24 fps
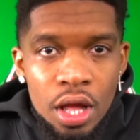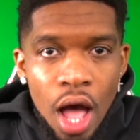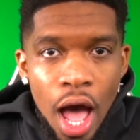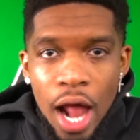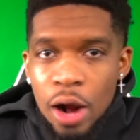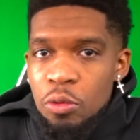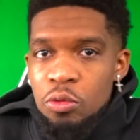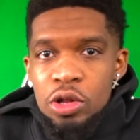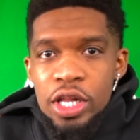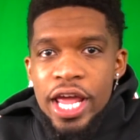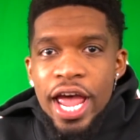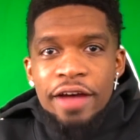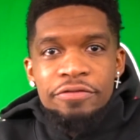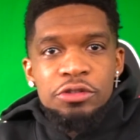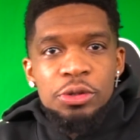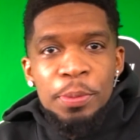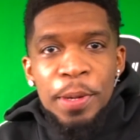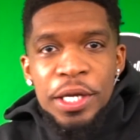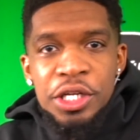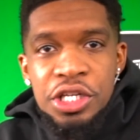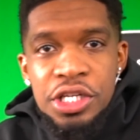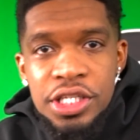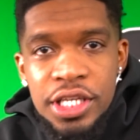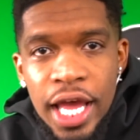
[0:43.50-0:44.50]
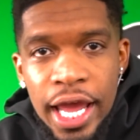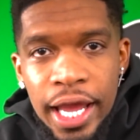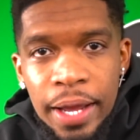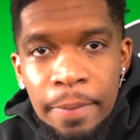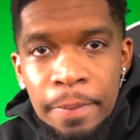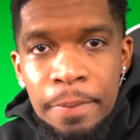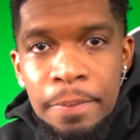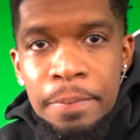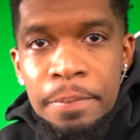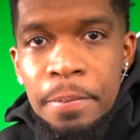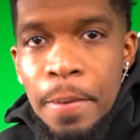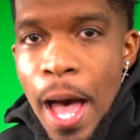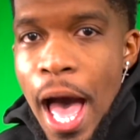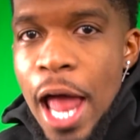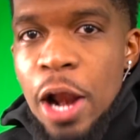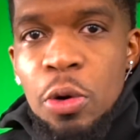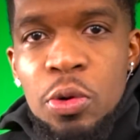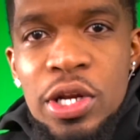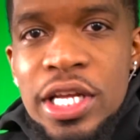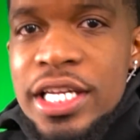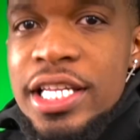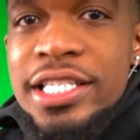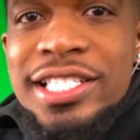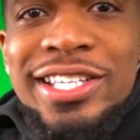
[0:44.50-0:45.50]
I don't really have too much to say. I
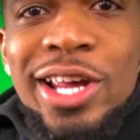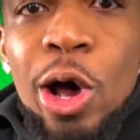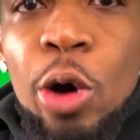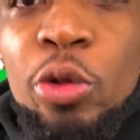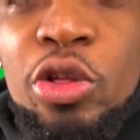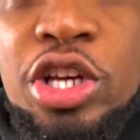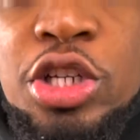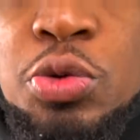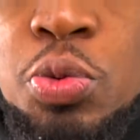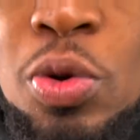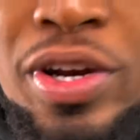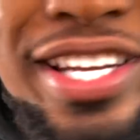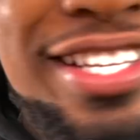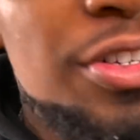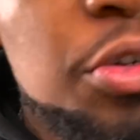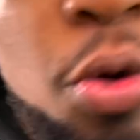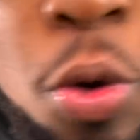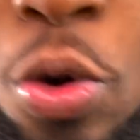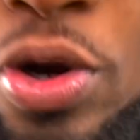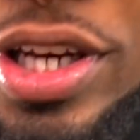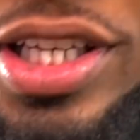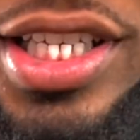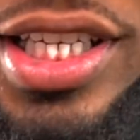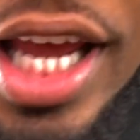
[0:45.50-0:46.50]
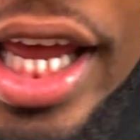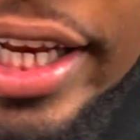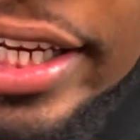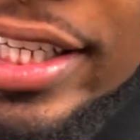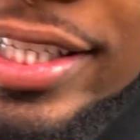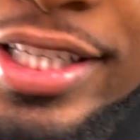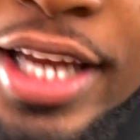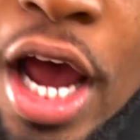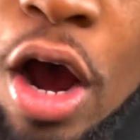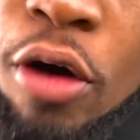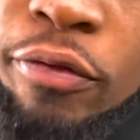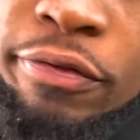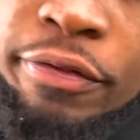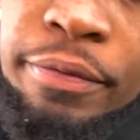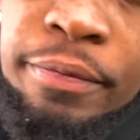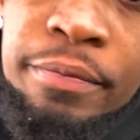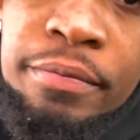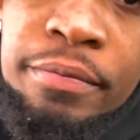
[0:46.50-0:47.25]
don't need to sell this one. It's going to sell itself.